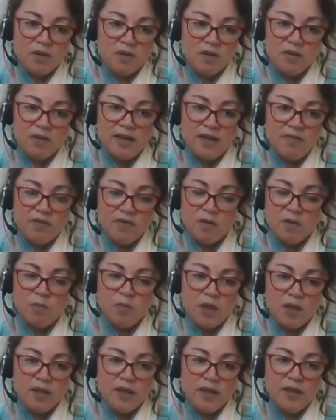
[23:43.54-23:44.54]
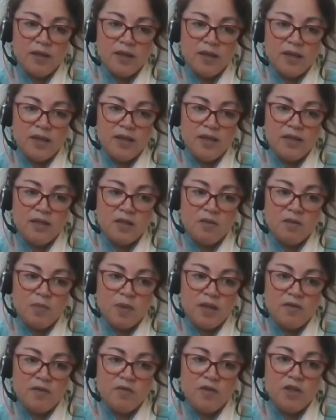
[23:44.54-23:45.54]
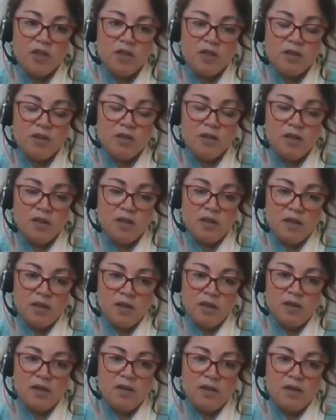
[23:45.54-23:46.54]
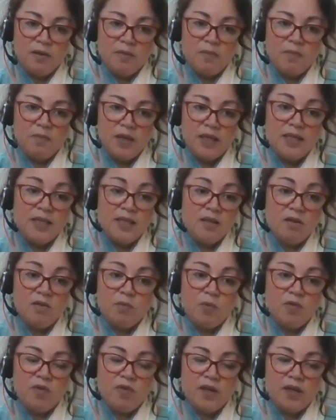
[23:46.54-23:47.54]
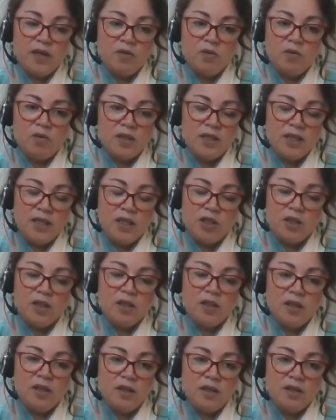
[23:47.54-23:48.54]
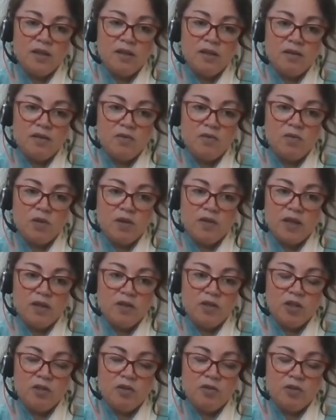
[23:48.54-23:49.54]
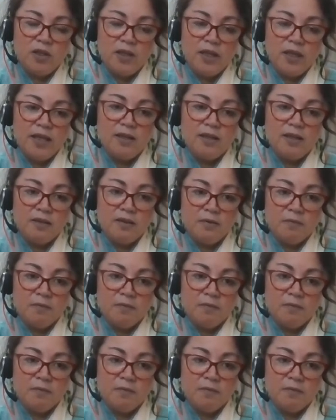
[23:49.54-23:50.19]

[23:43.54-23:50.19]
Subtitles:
safe, compliant, and it needs to be efficient, and still provide all the teaching and learning that all of those children need.